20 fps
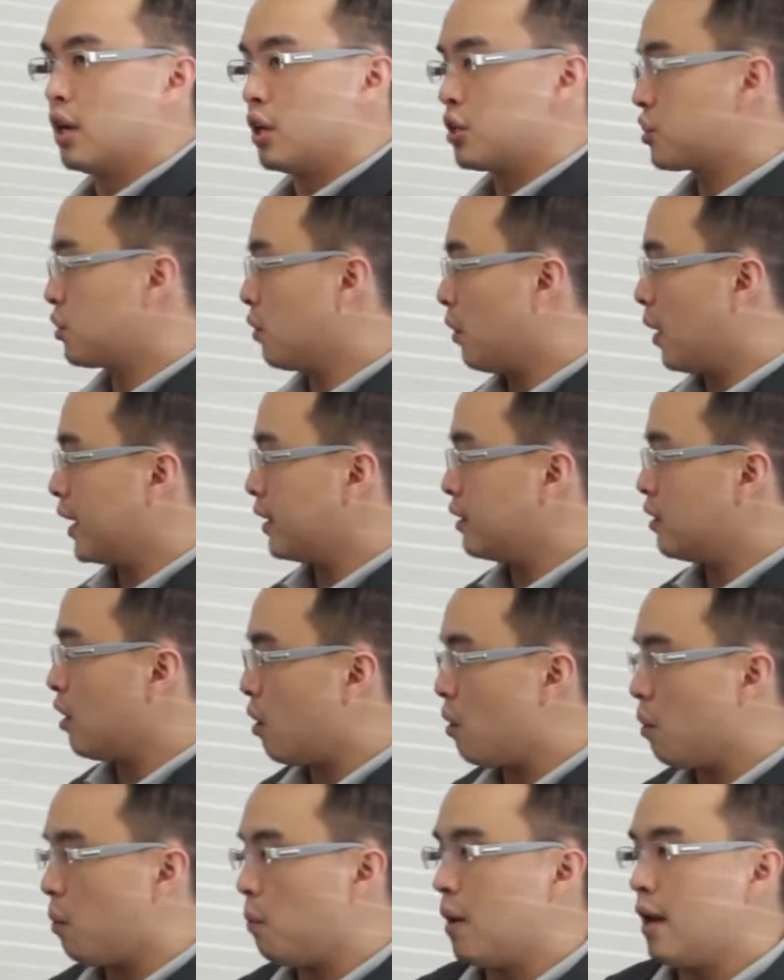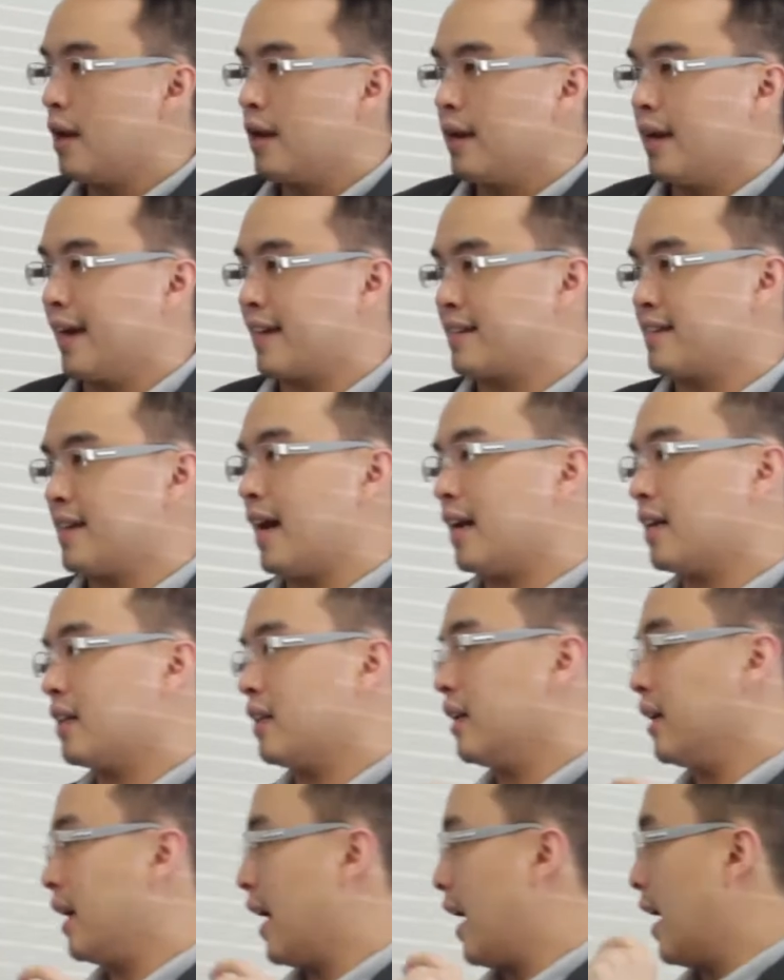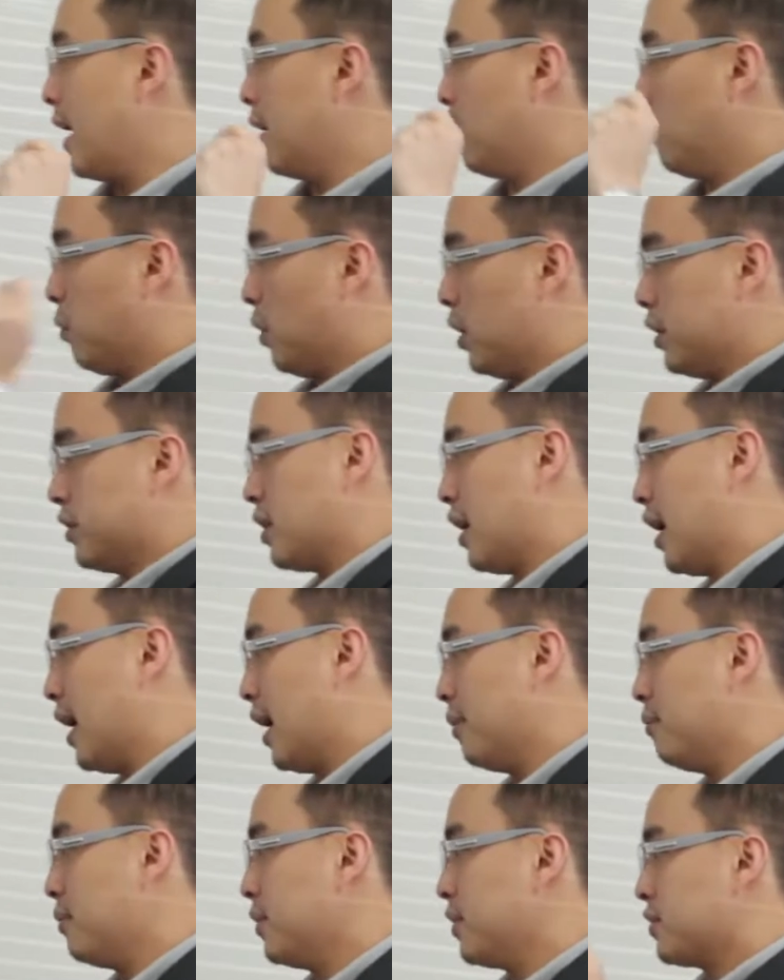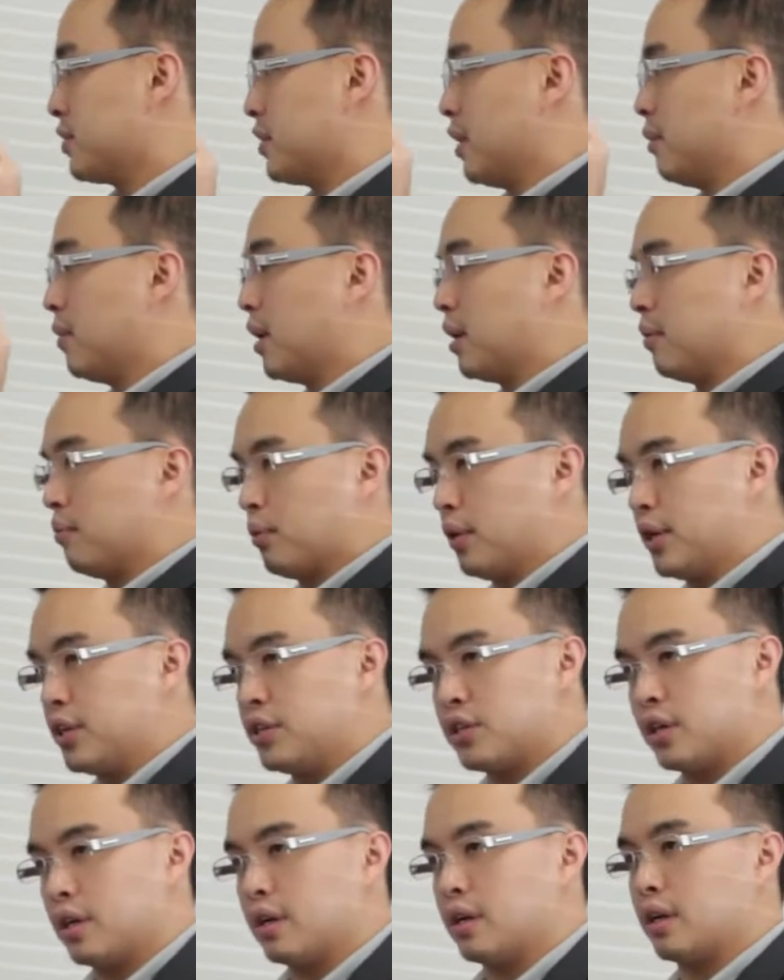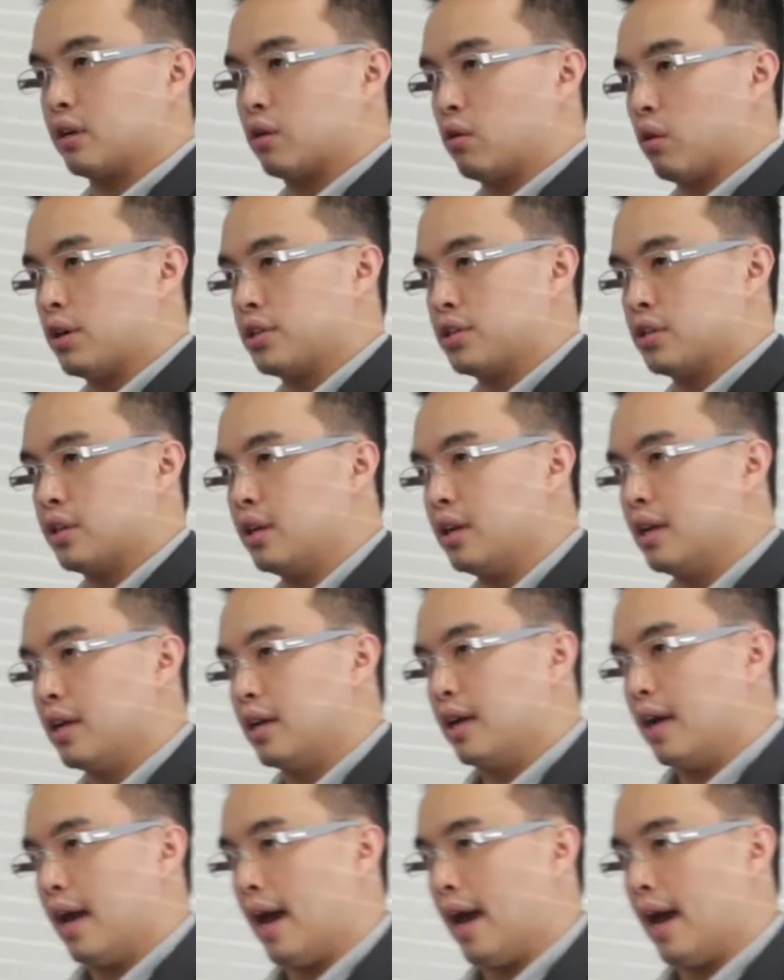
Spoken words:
So I know exactly at what time someone breached it and crossed it,